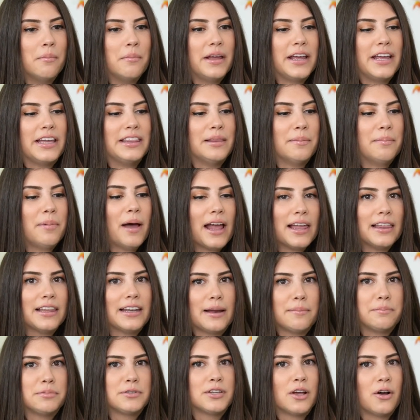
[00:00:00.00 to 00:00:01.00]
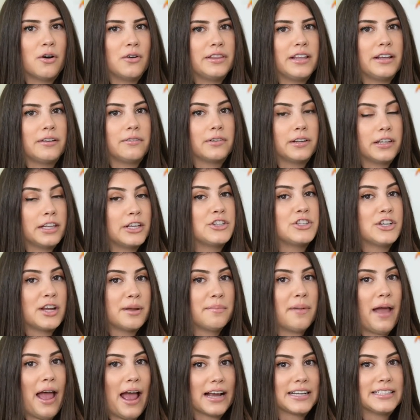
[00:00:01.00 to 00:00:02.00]
In the pilot episode, they really
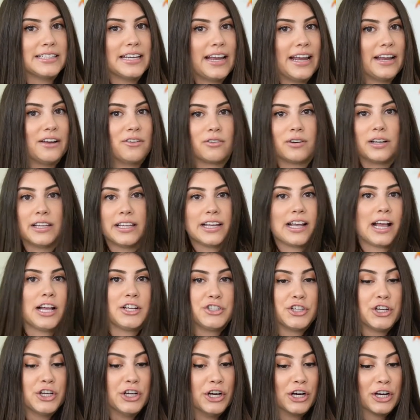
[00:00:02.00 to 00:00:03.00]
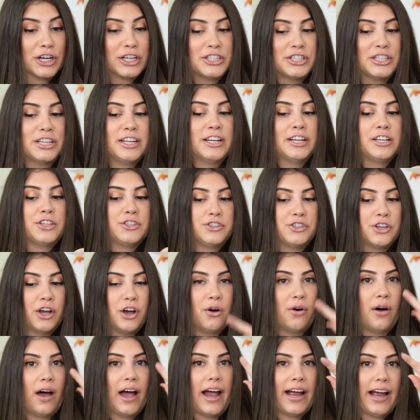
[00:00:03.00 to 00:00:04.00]
jam-packed it and really got you hooked.
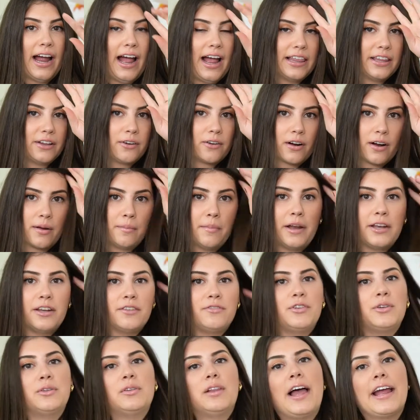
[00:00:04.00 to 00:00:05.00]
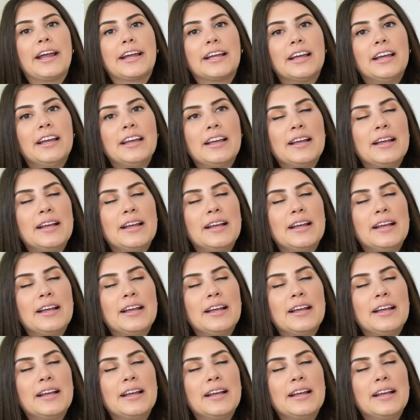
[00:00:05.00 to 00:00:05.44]
So I highly recommend if you like